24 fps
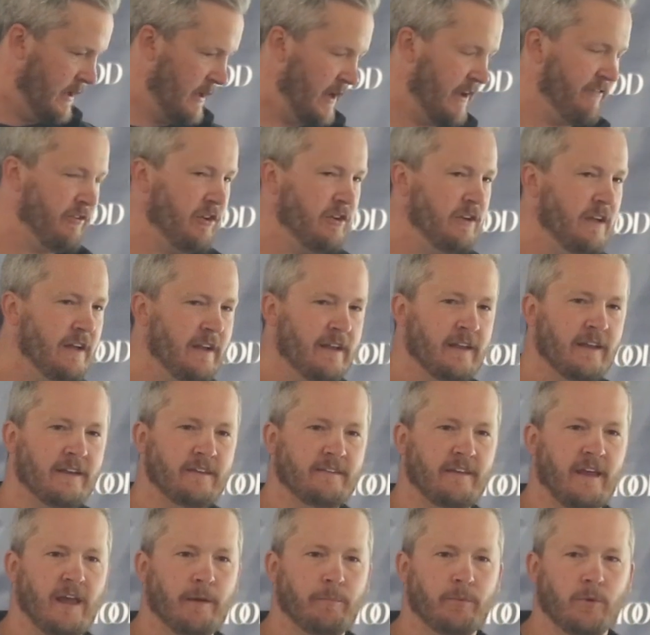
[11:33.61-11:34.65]
If you need an
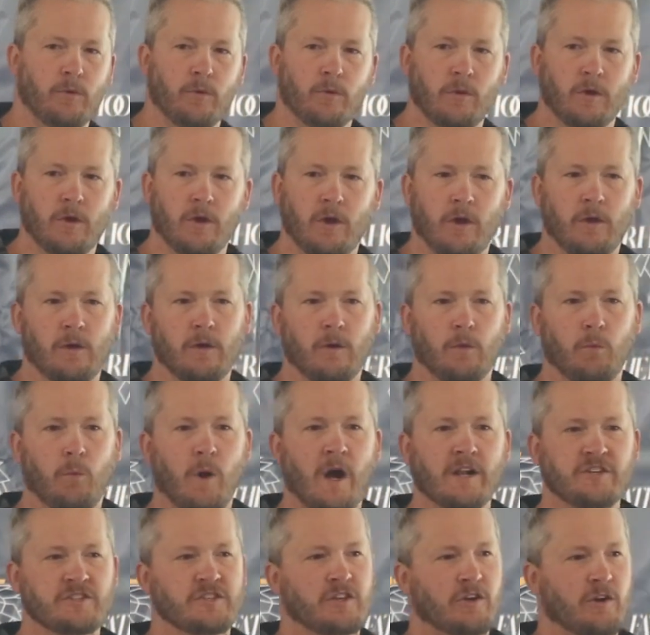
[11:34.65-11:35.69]
example,
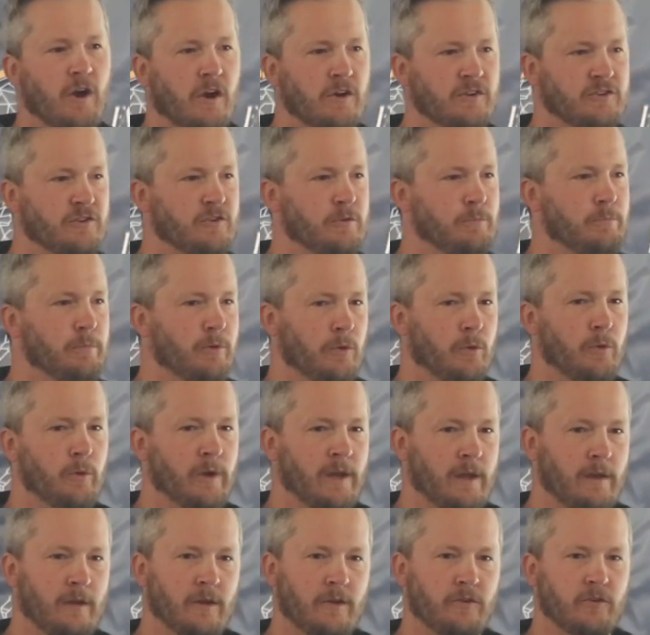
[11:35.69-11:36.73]
watch the cartoon
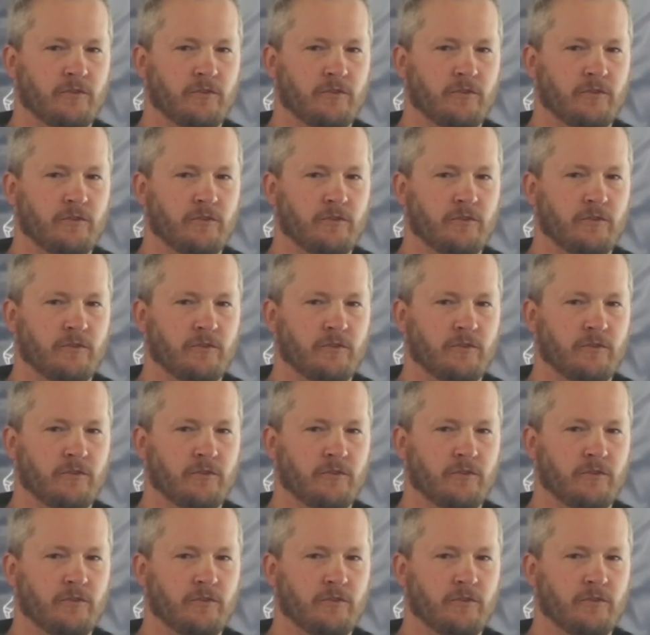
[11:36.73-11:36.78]
Bluey.